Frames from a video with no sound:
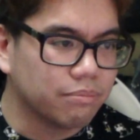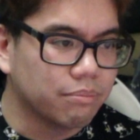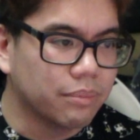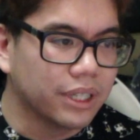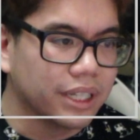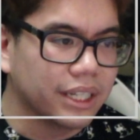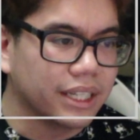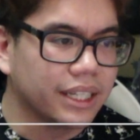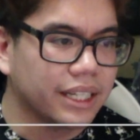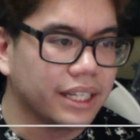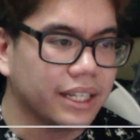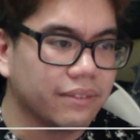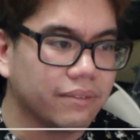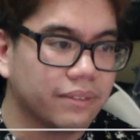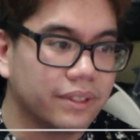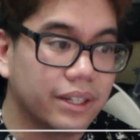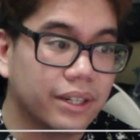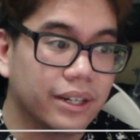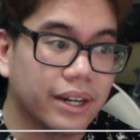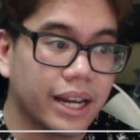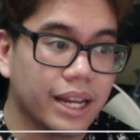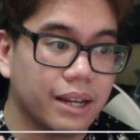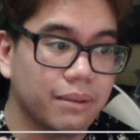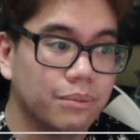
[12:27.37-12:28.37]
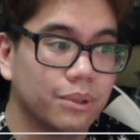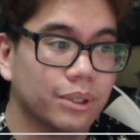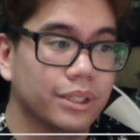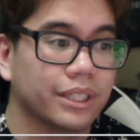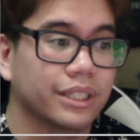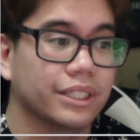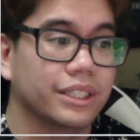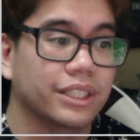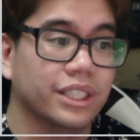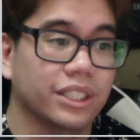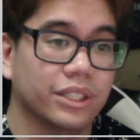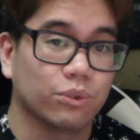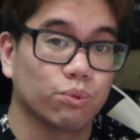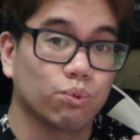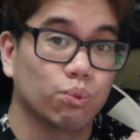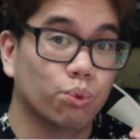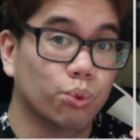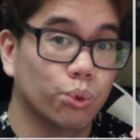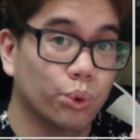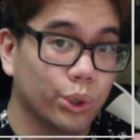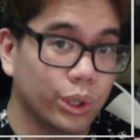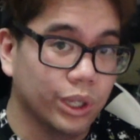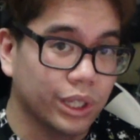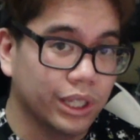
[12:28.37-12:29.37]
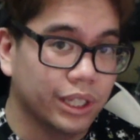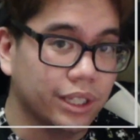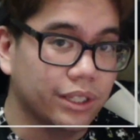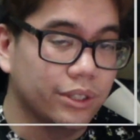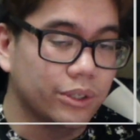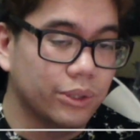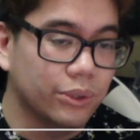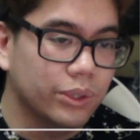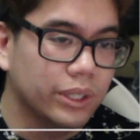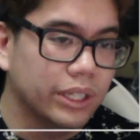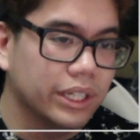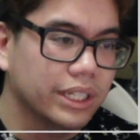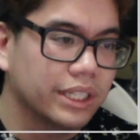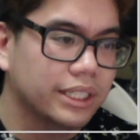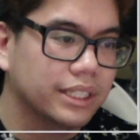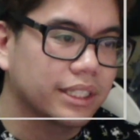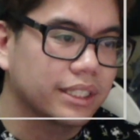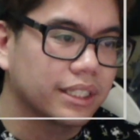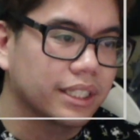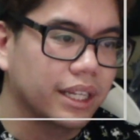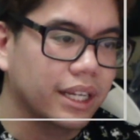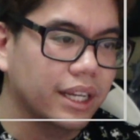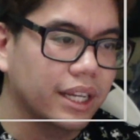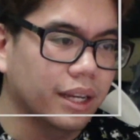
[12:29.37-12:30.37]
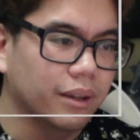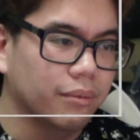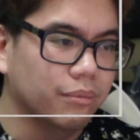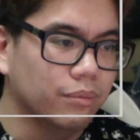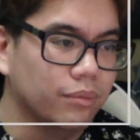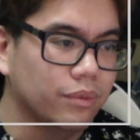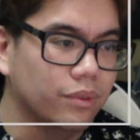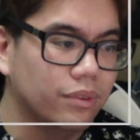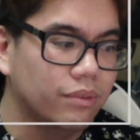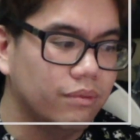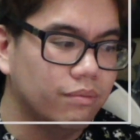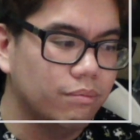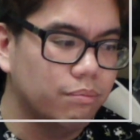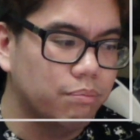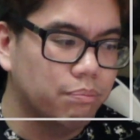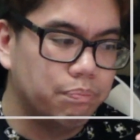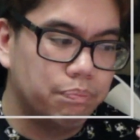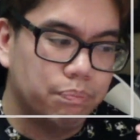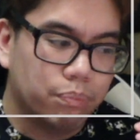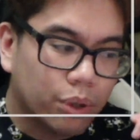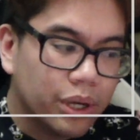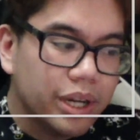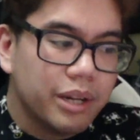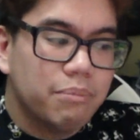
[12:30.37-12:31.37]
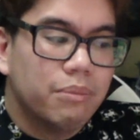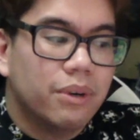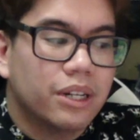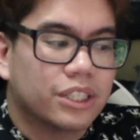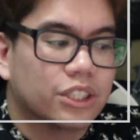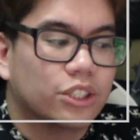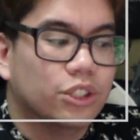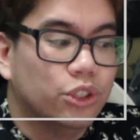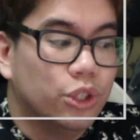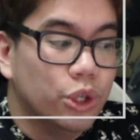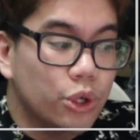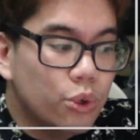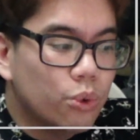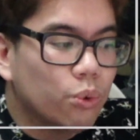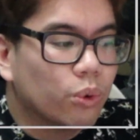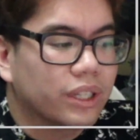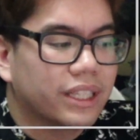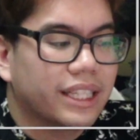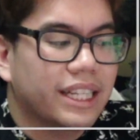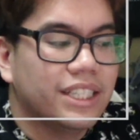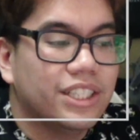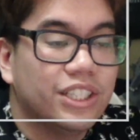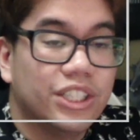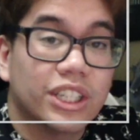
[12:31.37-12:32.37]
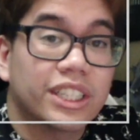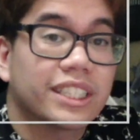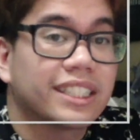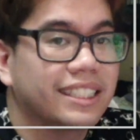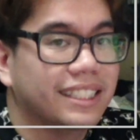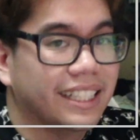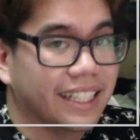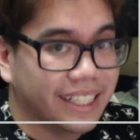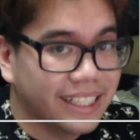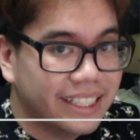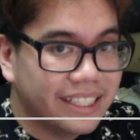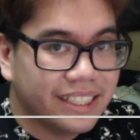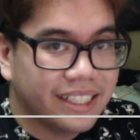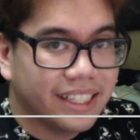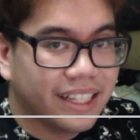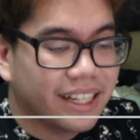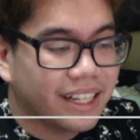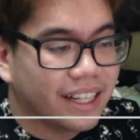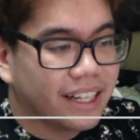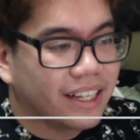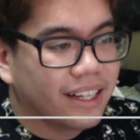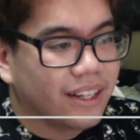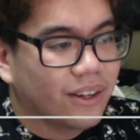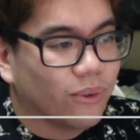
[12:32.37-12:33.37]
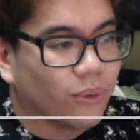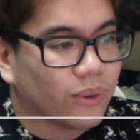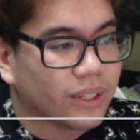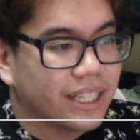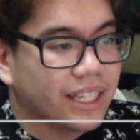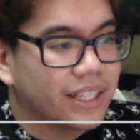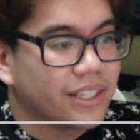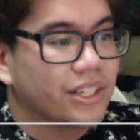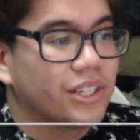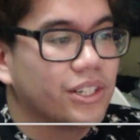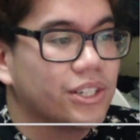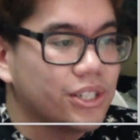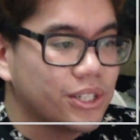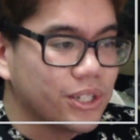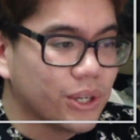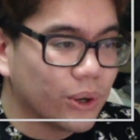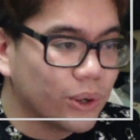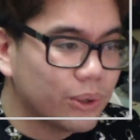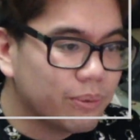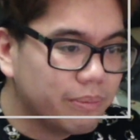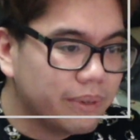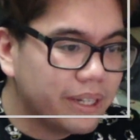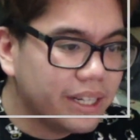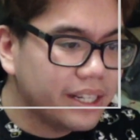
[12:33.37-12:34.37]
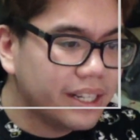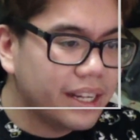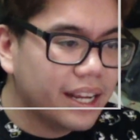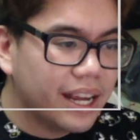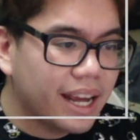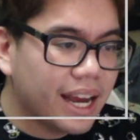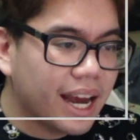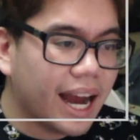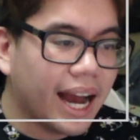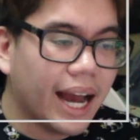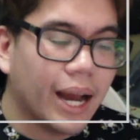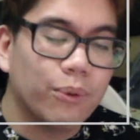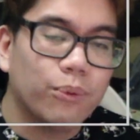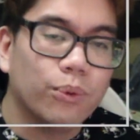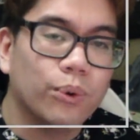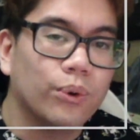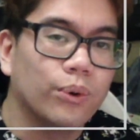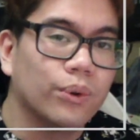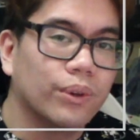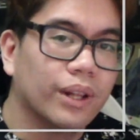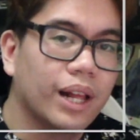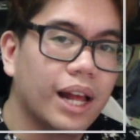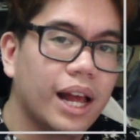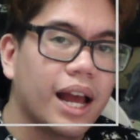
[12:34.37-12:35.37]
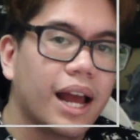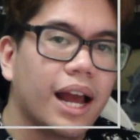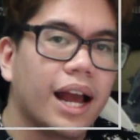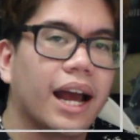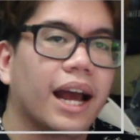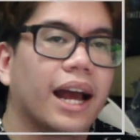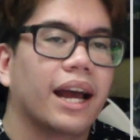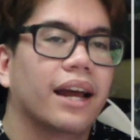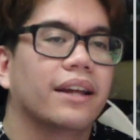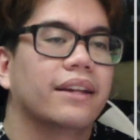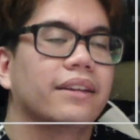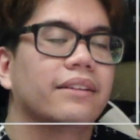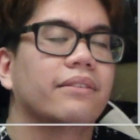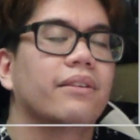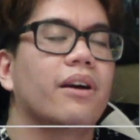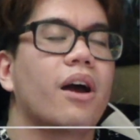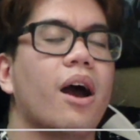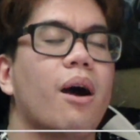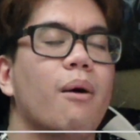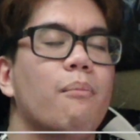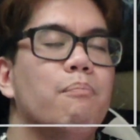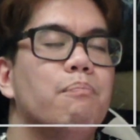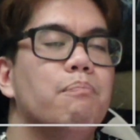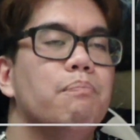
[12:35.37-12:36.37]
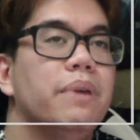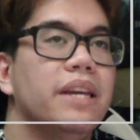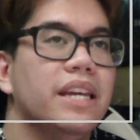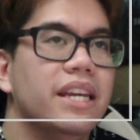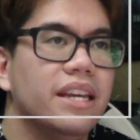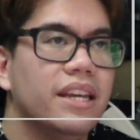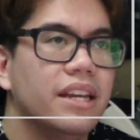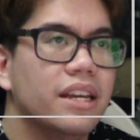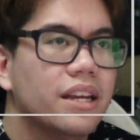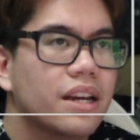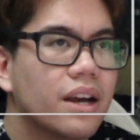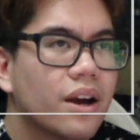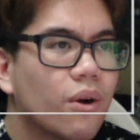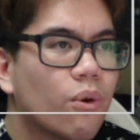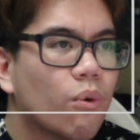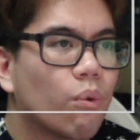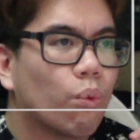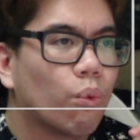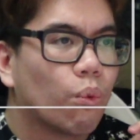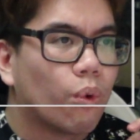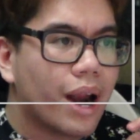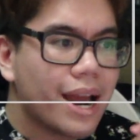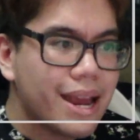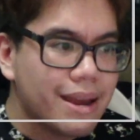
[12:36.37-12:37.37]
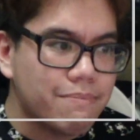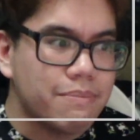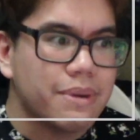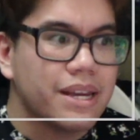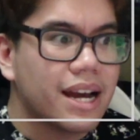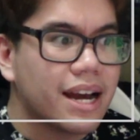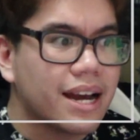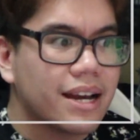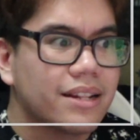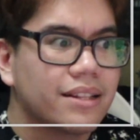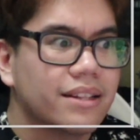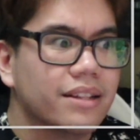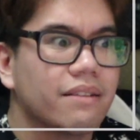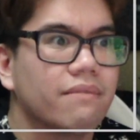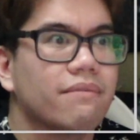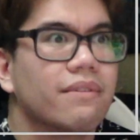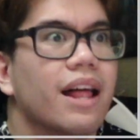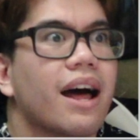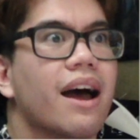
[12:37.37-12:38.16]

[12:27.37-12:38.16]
But if they're able to just really do this and pretty much do what they just did, what they just showed me, I will be right behind them.